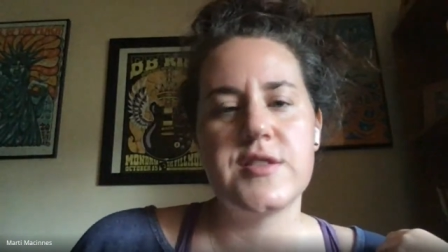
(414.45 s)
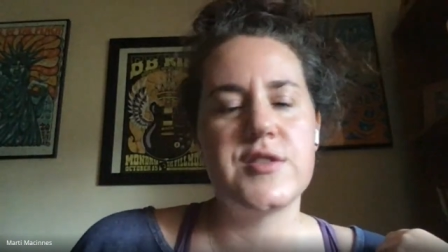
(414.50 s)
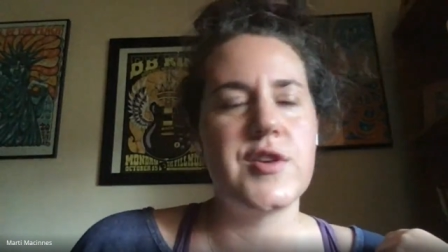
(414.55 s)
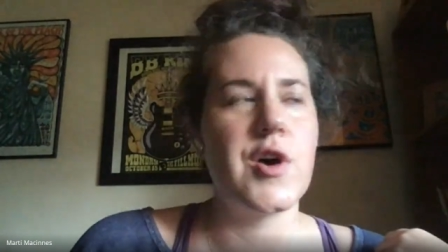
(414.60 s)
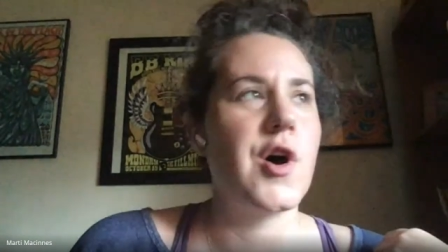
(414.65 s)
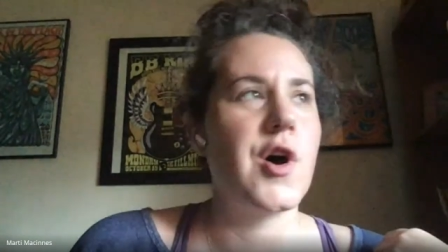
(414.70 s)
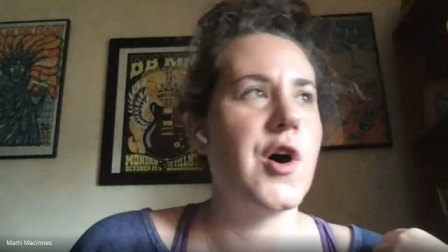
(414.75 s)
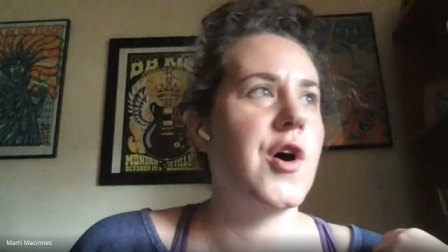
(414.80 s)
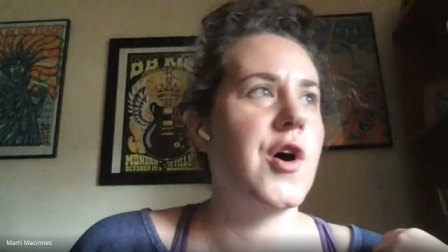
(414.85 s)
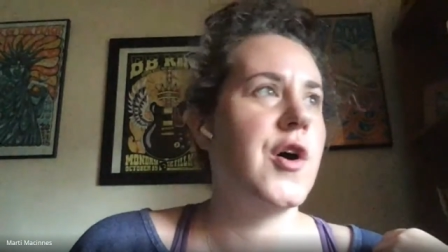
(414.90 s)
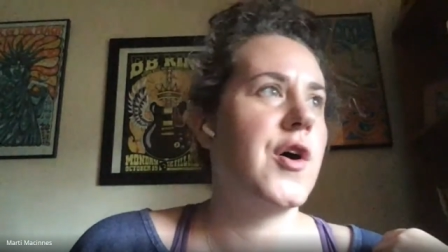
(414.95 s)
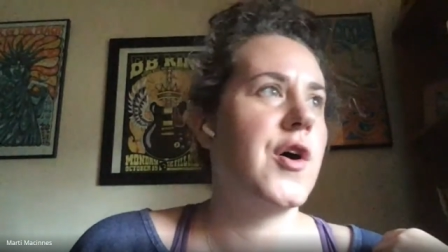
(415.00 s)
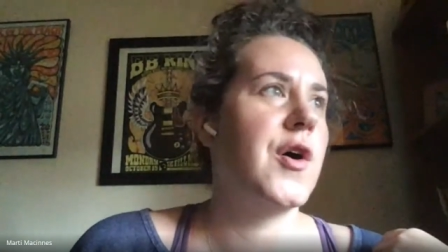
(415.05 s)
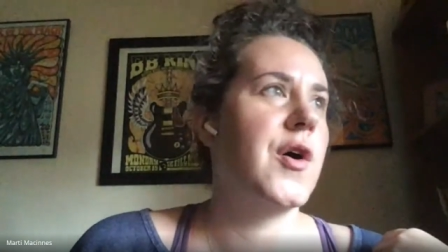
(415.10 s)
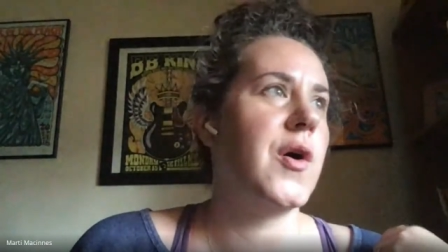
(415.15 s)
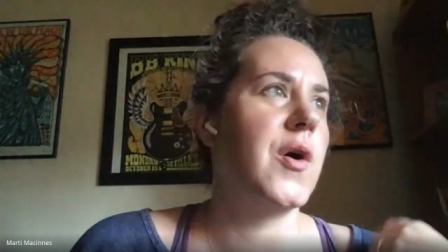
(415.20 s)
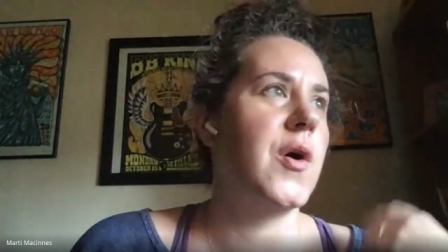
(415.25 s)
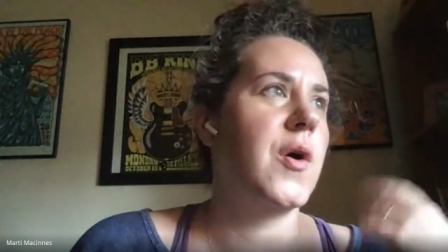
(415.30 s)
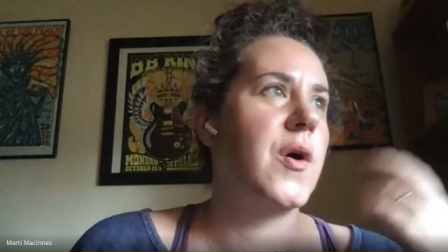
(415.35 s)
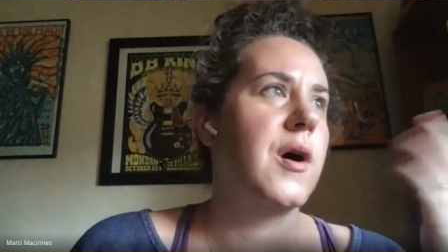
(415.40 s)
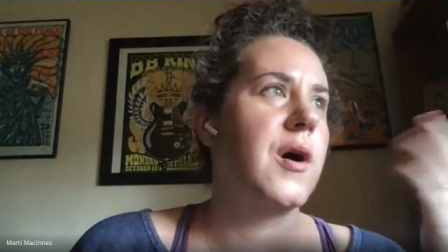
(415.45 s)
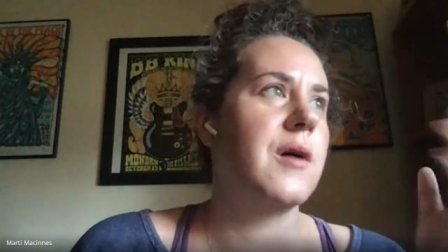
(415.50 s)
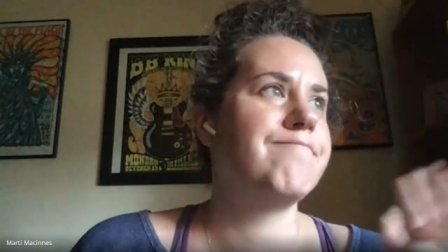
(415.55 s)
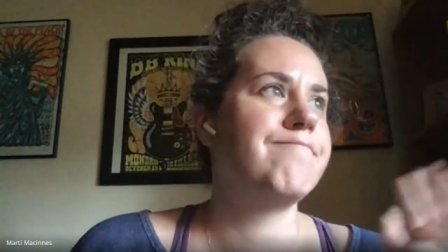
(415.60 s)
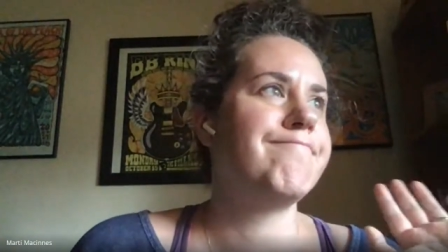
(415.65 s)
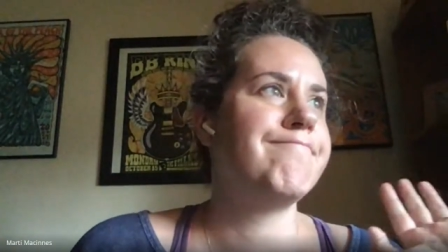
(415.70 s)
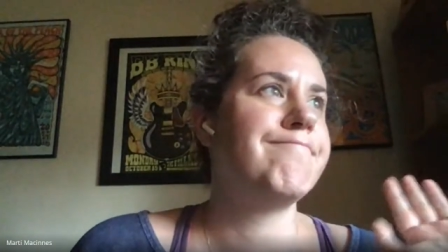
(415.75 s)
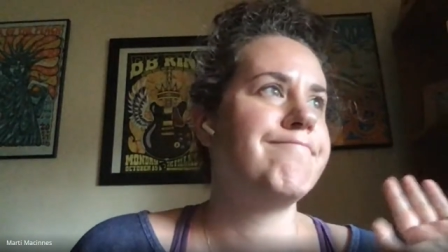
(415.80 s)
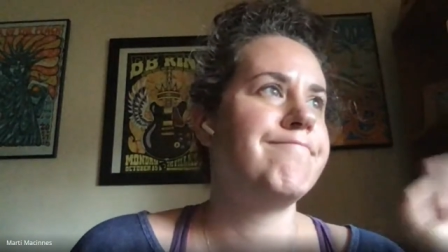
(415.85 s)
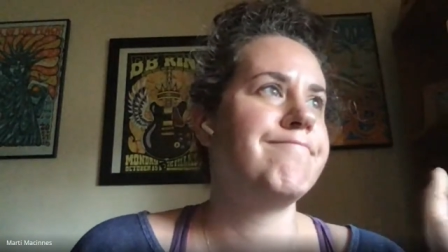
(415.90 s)
So
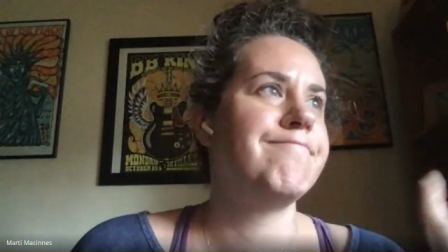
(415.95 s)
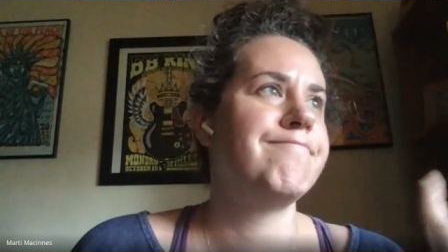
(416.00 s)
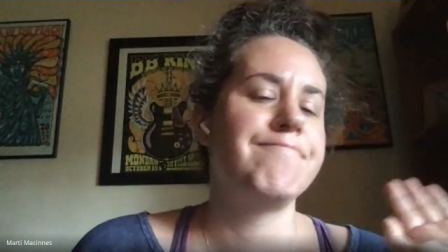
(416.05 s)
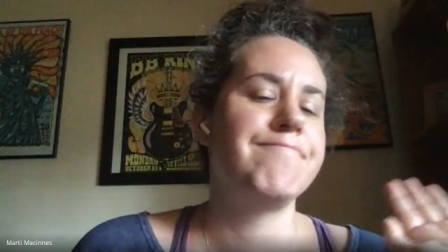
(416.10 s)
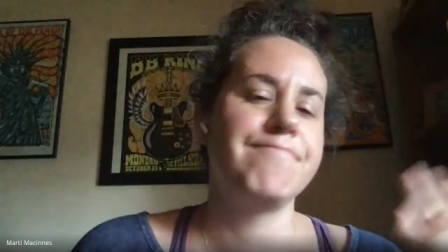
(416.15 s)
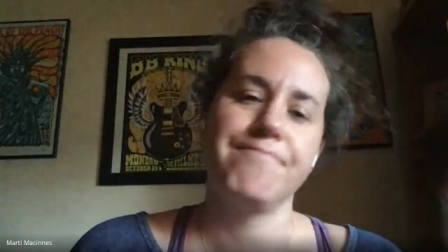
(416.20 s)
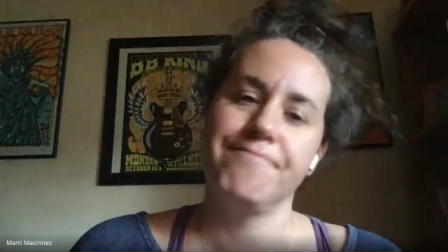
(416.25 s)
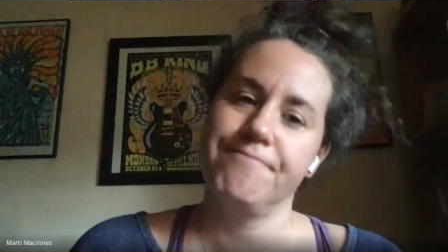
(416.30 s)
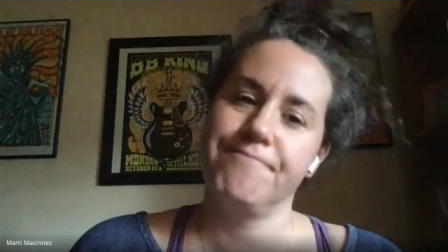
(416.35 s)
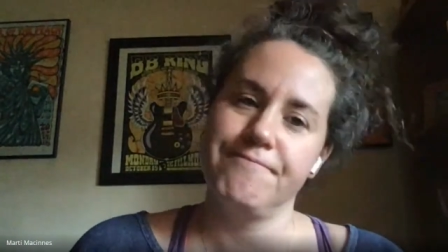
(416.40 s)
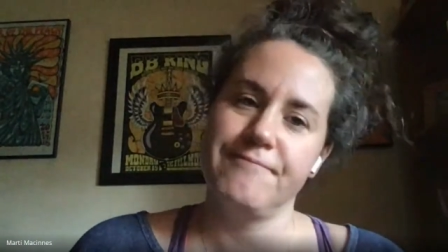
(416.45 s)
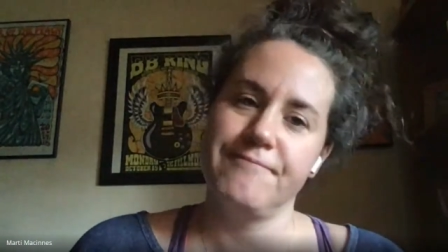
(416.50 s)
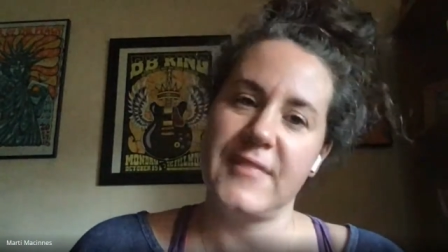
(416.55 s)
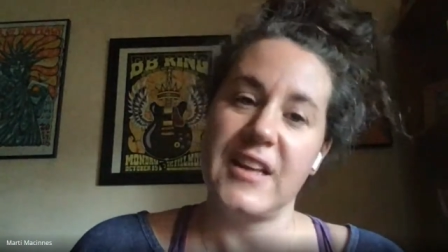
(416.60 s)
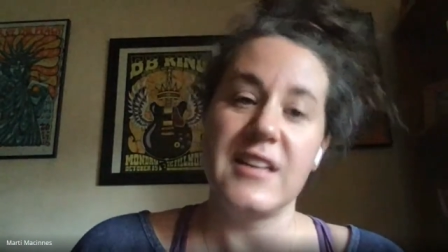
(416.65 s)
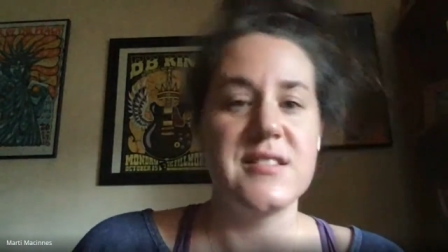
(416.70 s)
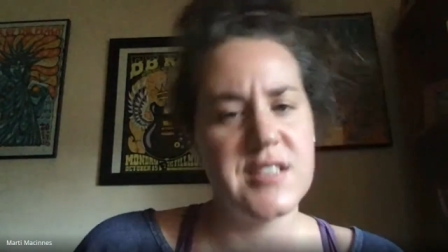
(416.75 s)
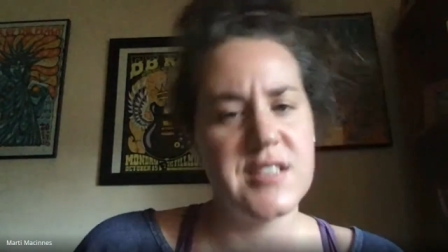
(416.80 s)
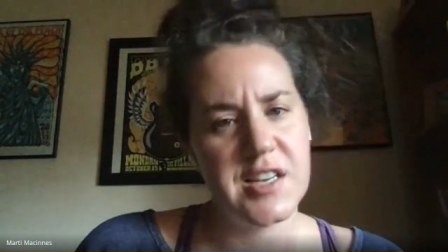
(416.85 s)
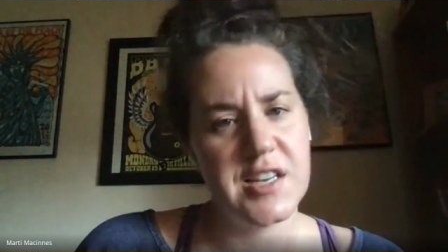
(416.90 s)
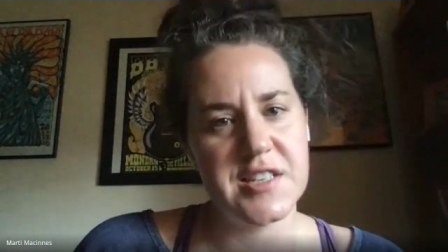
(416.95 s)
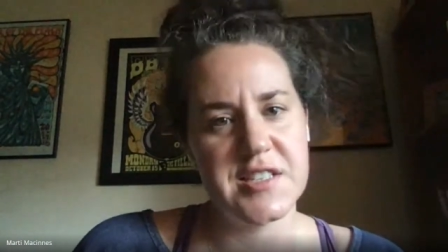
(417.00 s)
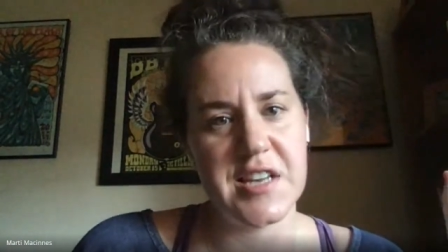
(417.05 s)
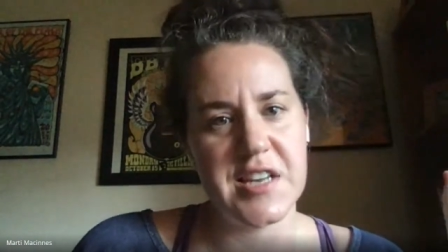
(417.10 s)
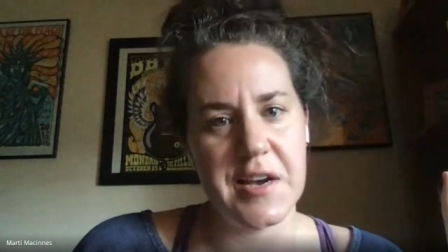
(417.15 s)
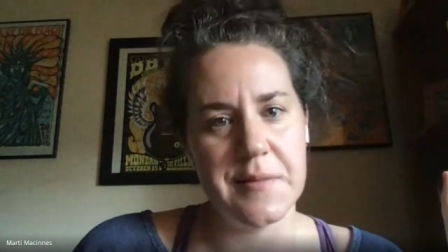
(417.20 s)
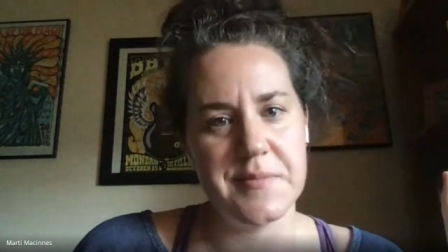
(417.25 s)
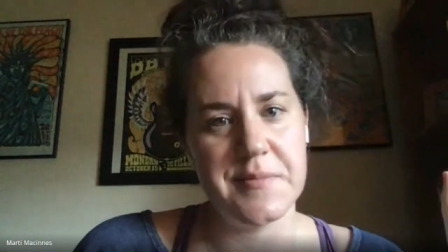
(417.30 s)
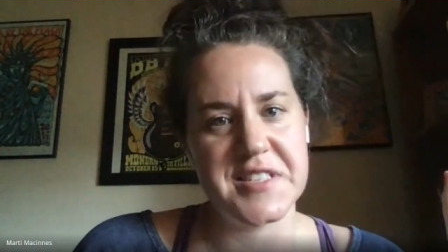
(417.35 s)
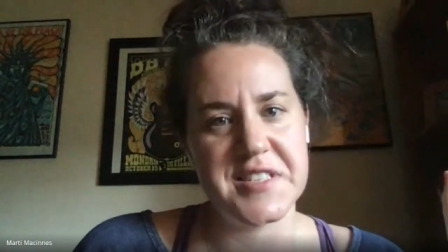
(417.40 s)
it's a good
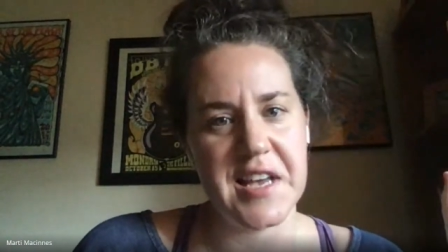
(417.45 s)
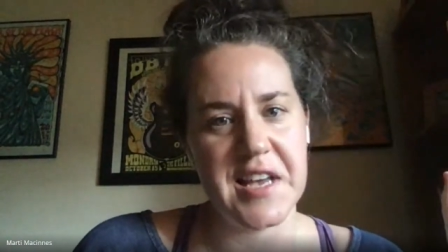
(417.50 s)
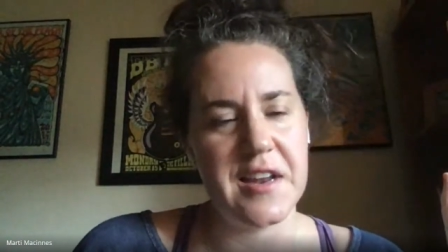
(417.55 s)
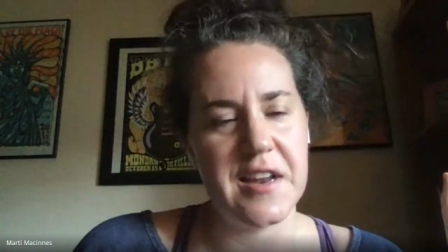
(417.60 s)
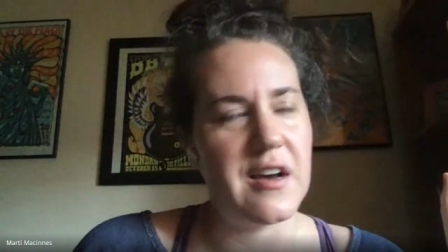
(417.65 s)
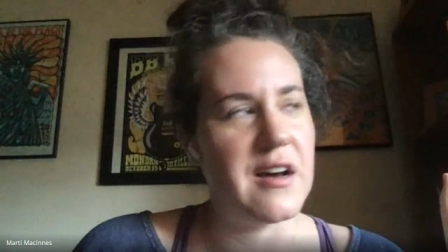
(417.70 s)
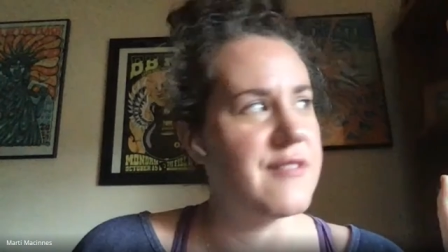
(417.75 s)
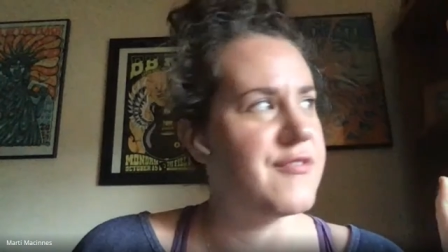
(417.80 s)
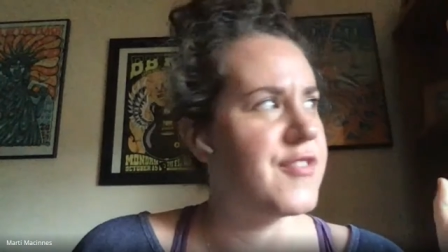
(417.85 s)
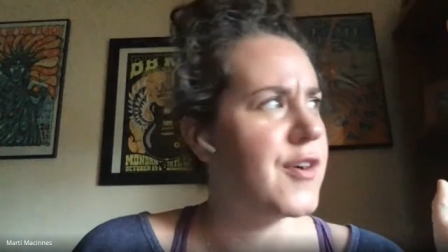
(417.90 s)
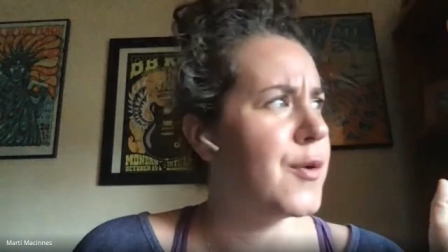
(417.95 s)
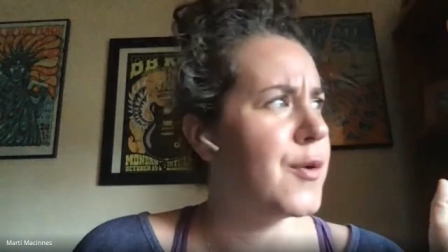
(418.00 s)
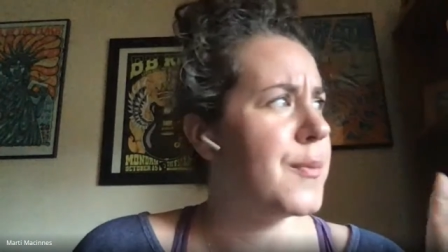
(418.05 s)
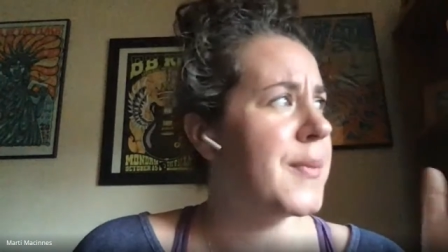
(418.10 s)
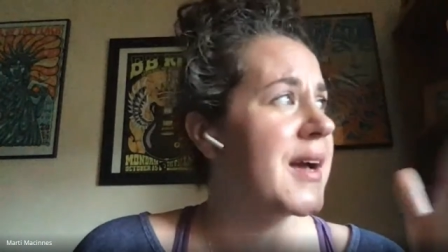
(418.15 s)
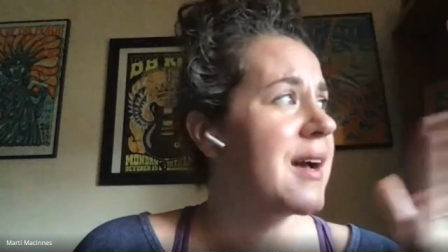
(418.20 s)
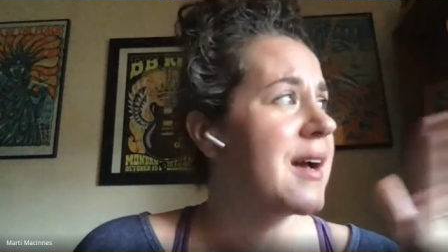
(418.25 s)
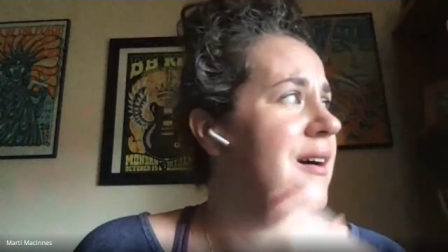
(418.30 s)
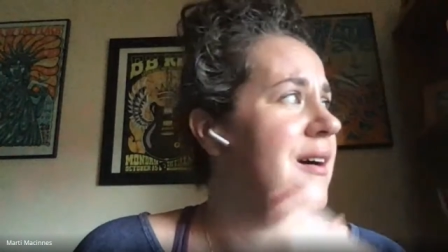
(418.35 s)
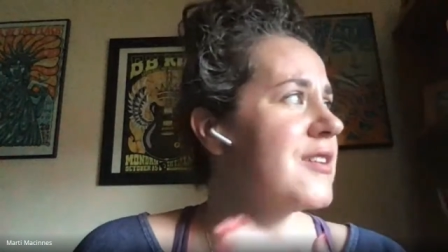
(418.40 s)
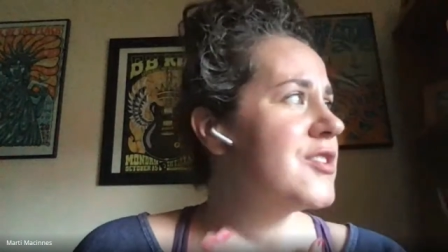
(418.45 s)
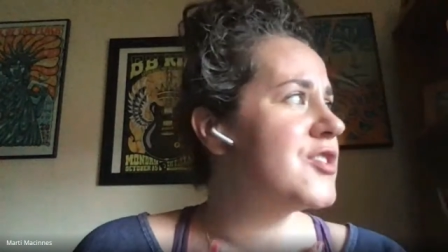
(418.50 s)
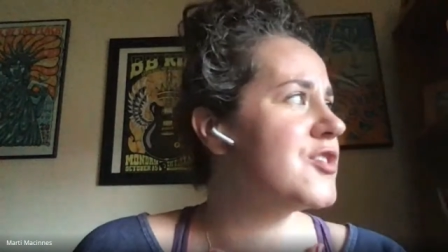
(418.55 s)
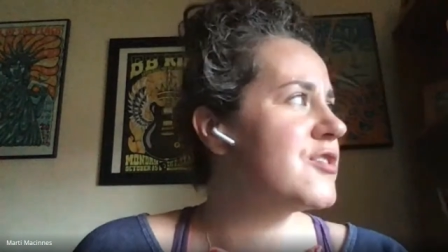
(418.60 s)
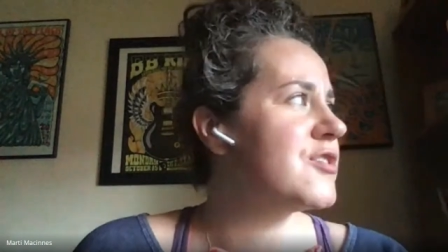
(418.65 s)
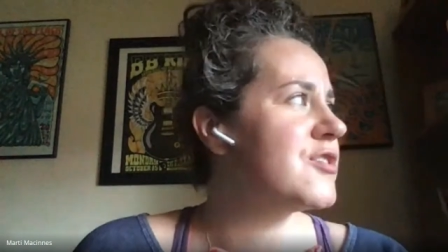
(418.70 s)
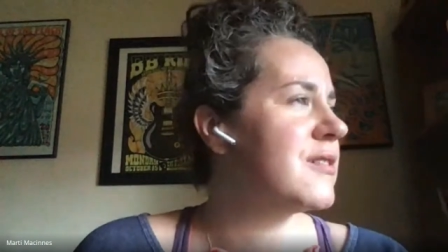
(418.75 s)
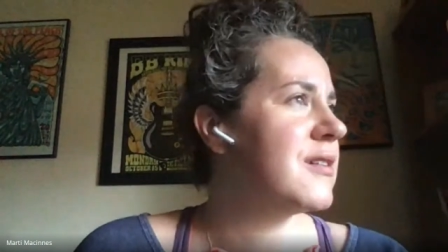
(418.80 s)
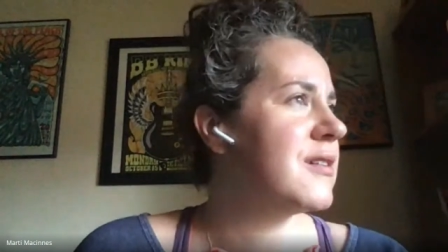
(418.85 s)
time to sign off. Oh